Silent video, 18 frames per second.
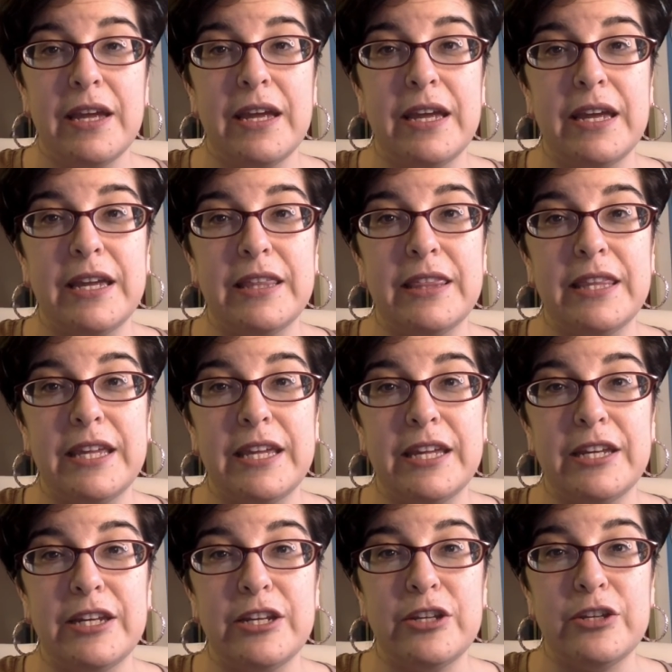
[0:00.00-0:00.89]
and
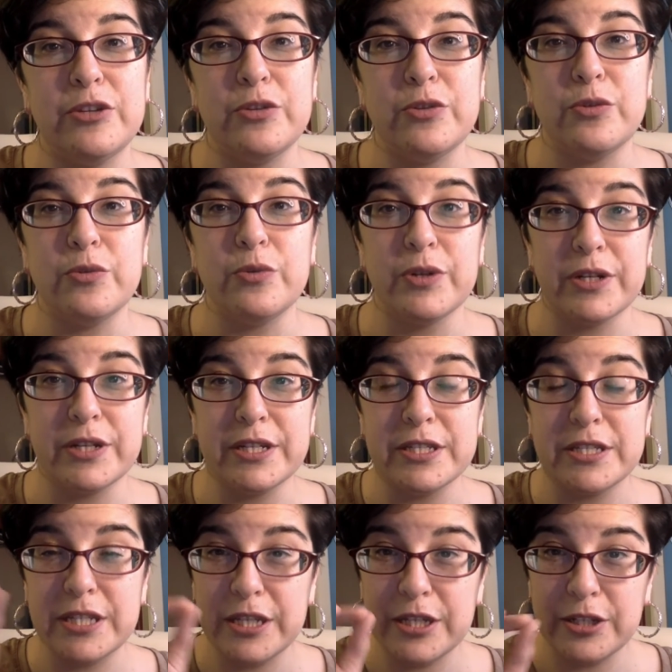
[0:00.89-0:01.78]
then you
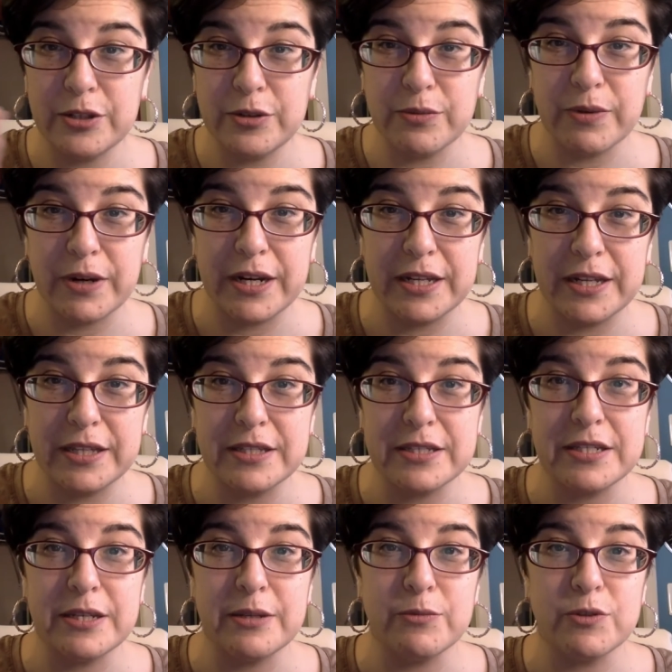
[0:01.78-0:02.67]
continue writing the
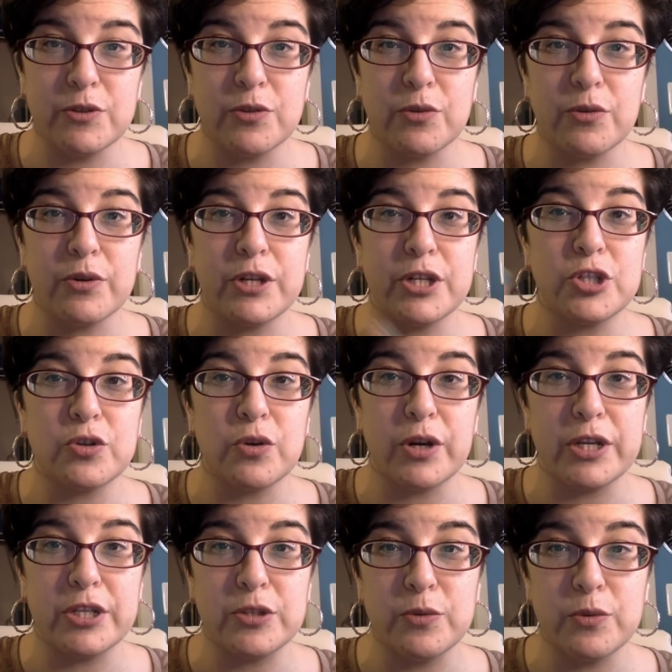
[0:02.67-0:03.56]
same story,
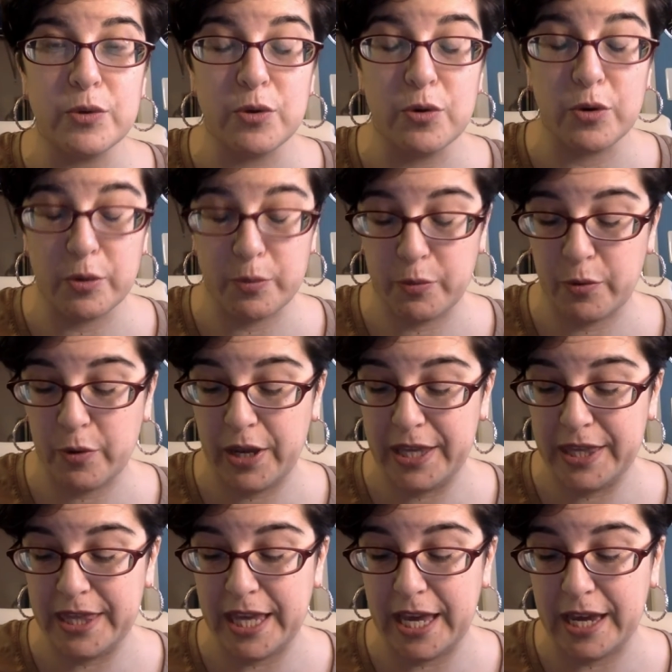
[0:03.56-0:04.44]
trying to
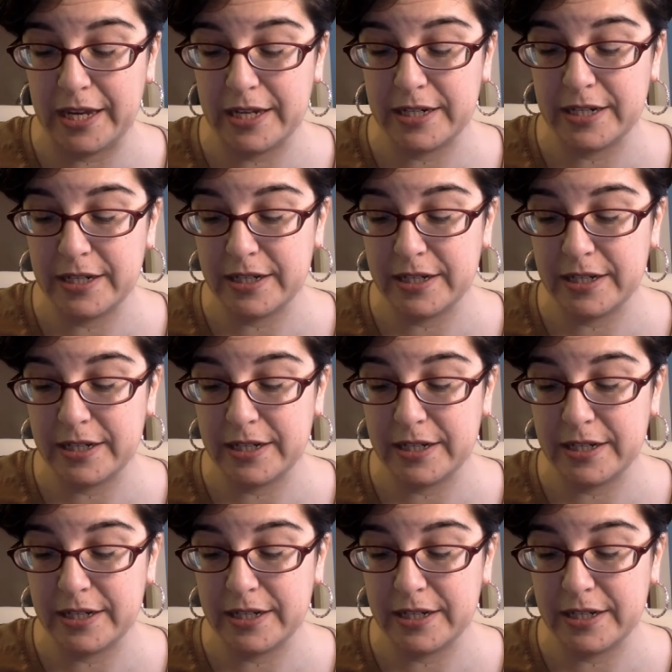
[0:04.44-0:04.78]
incorporate that